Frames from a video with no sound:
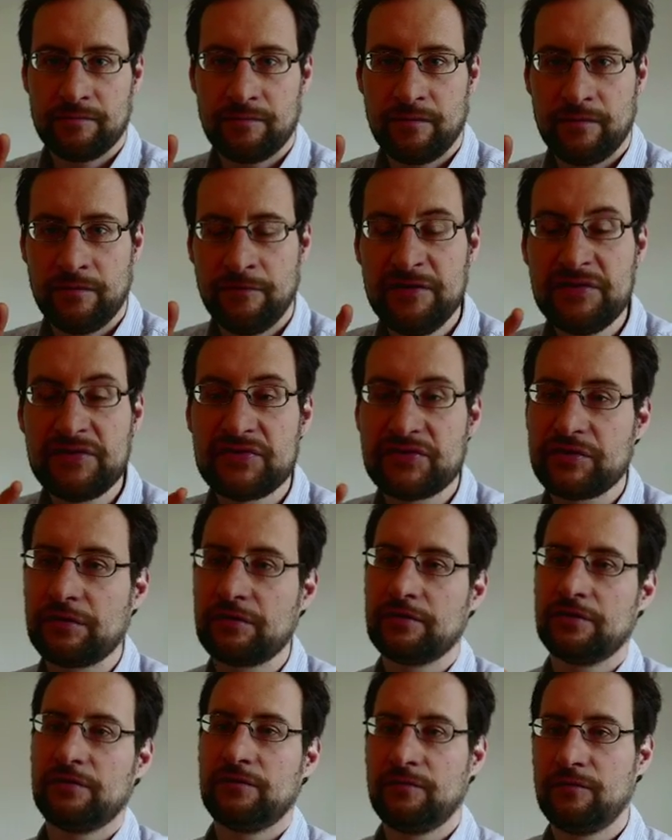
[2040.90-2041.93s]
we
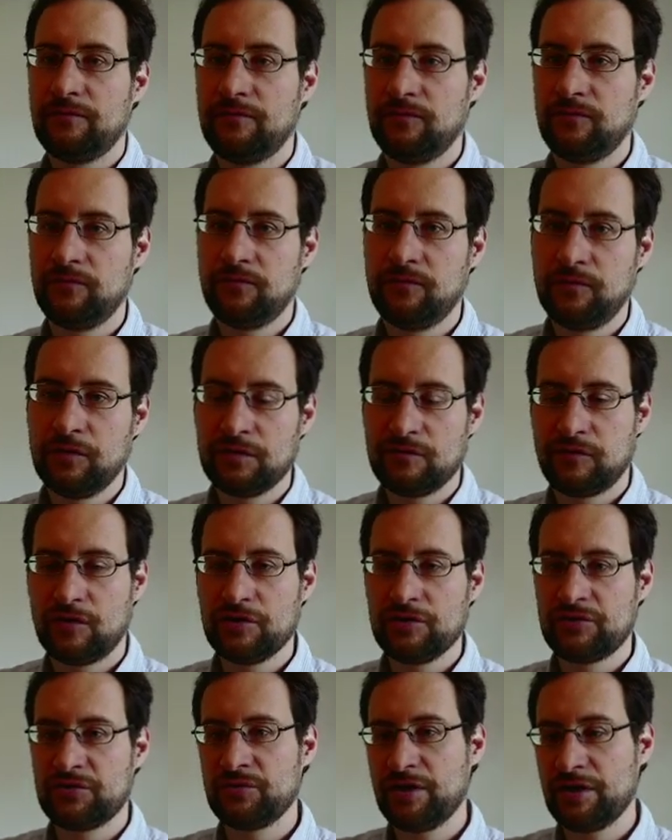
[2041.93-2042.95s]
still would
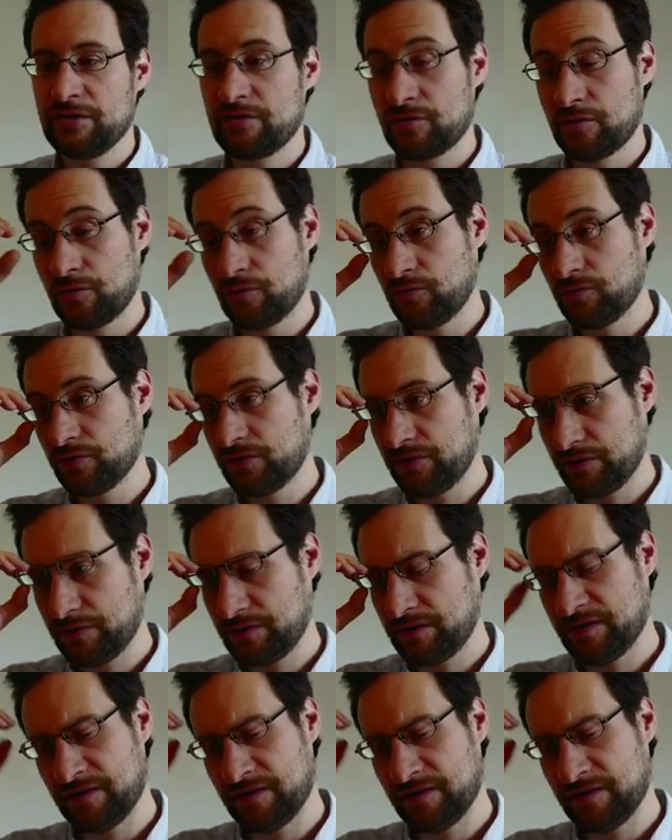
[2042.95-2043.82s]
want to encode.